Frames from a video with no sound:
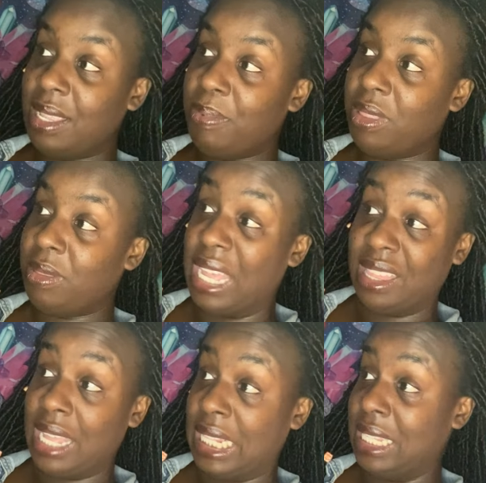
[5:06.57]
said, I,
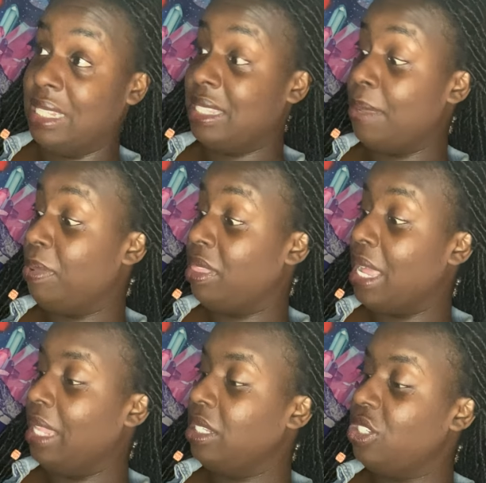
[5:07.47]
I did say
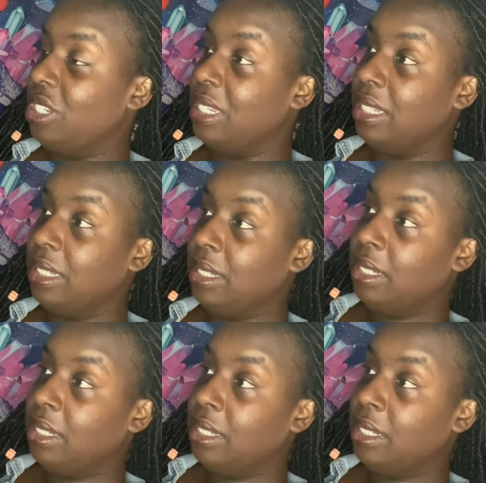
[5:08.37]
pathology,